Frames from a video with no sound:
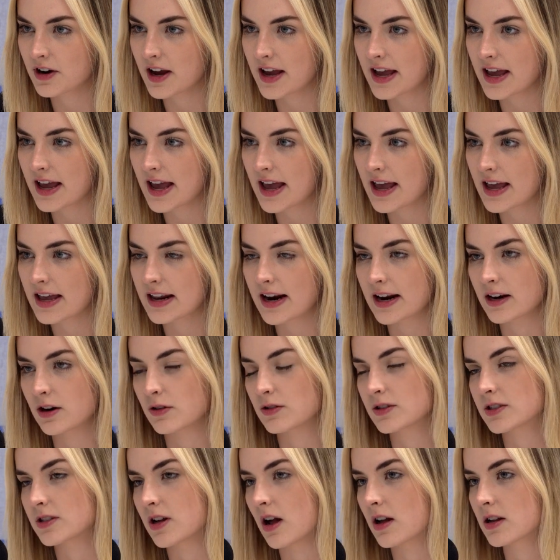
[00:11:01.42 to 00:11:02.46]
for AA, and I
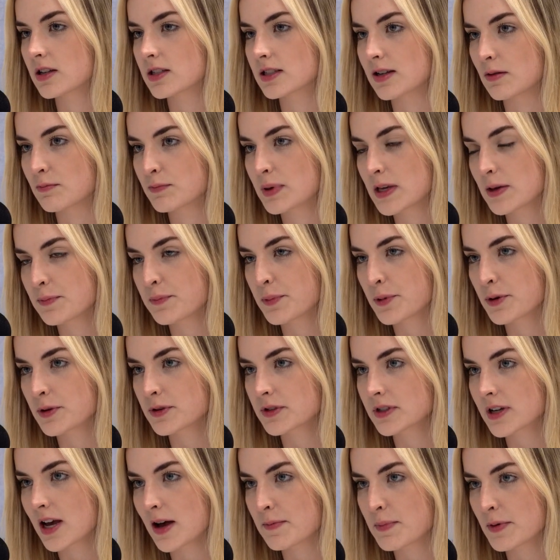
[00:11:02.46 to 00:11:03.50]
know it's not some
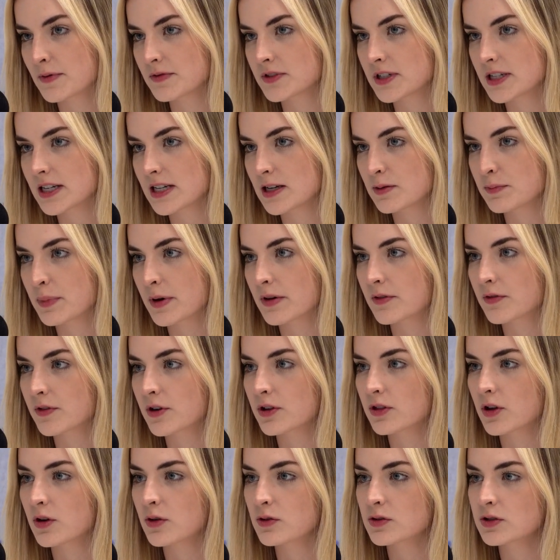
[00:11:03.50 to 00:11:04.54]
people's cup of tea, but
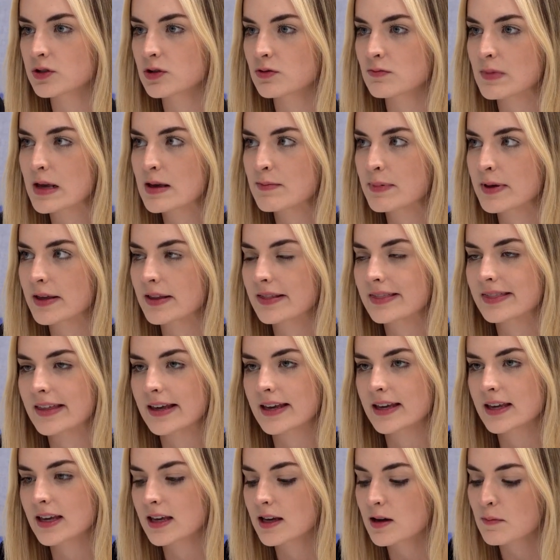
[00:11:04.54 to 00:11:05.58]
for those who may be
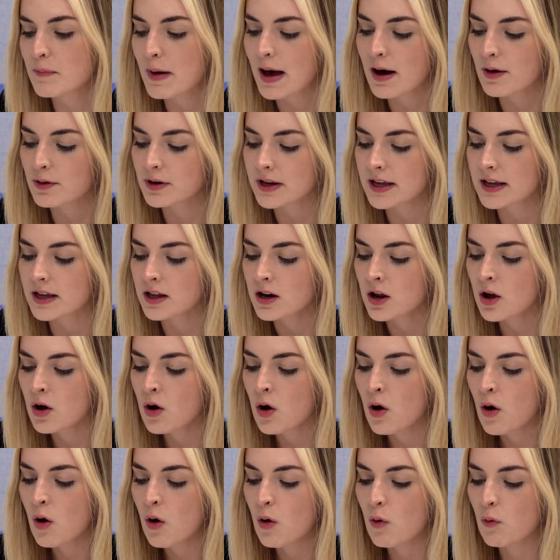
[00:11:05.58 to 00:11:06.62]
thinking about it,
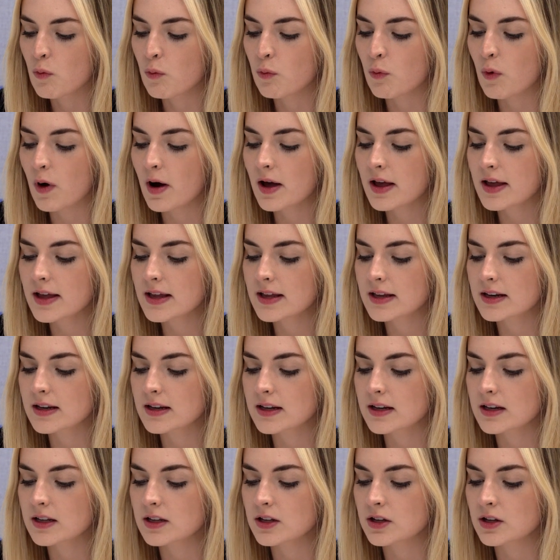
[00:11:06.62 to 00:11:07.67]
what
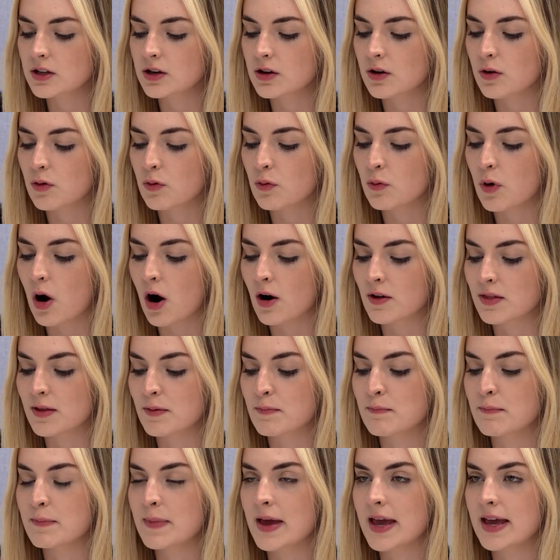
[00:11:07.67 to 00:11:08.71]
are
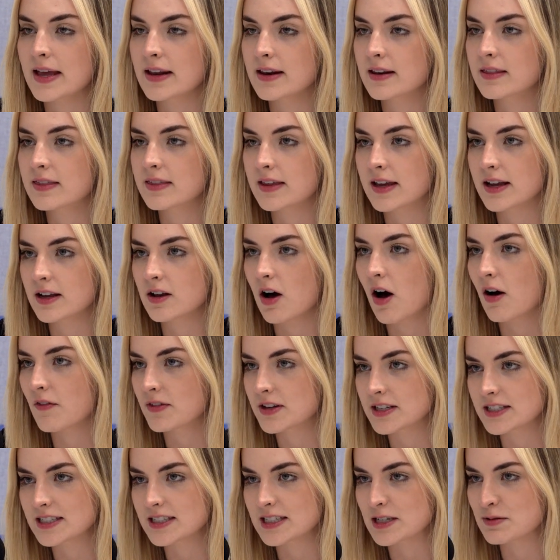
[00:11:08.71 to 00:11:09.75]
the main thing,
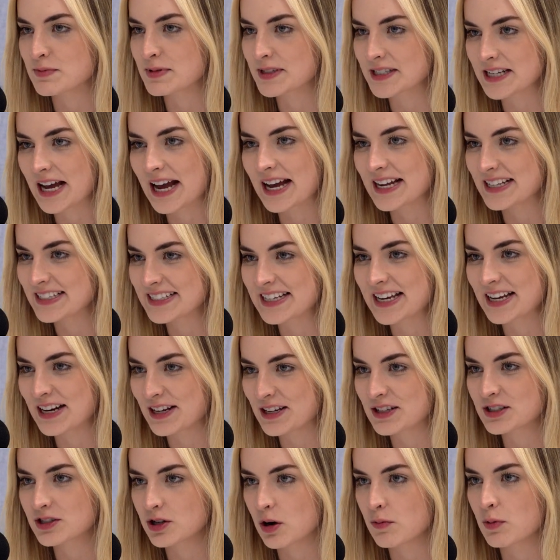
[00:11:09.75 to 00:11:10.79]
obviously besides
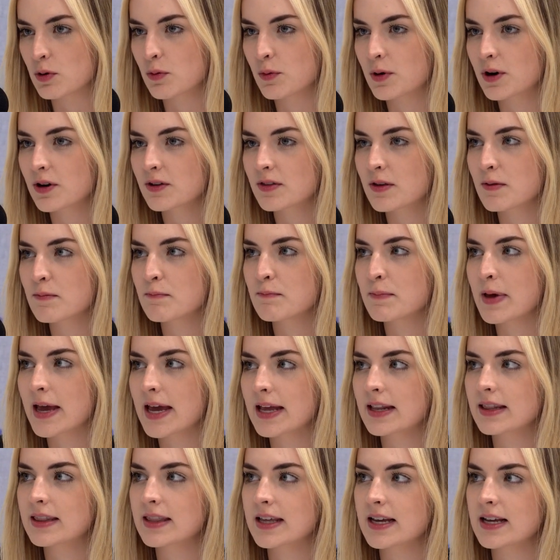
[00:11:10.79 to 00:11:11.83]
getting sober, what are the
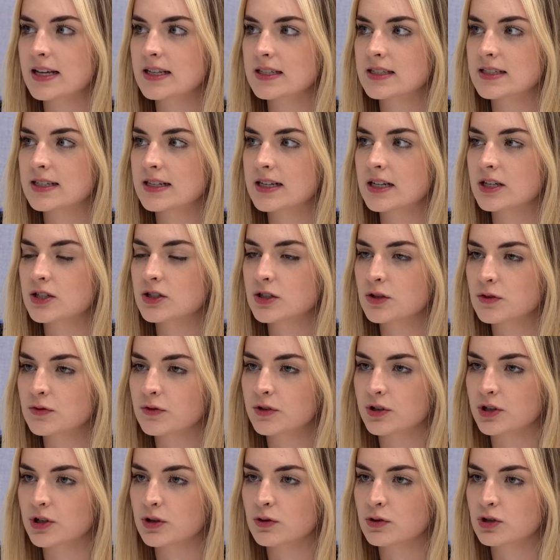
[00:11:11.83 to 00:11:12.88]
main things did it do
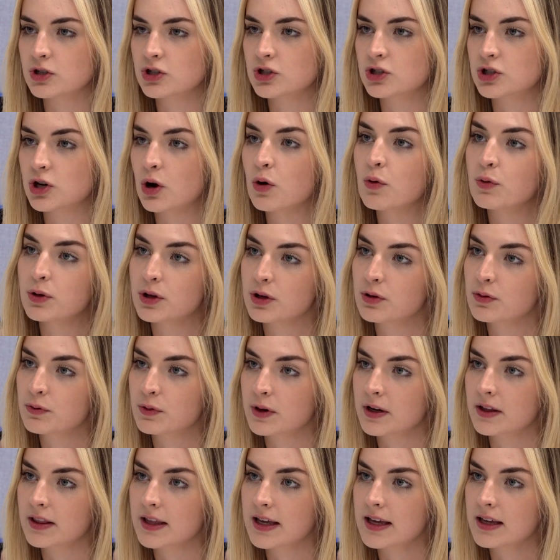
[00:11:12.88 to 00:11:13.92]
for you or show you
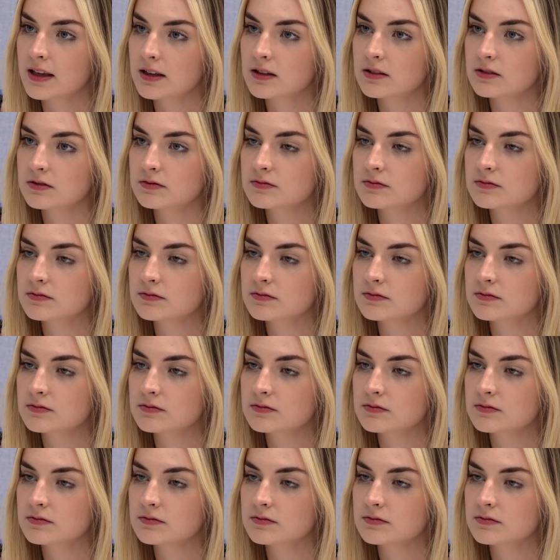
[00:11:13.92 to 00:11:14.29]
really?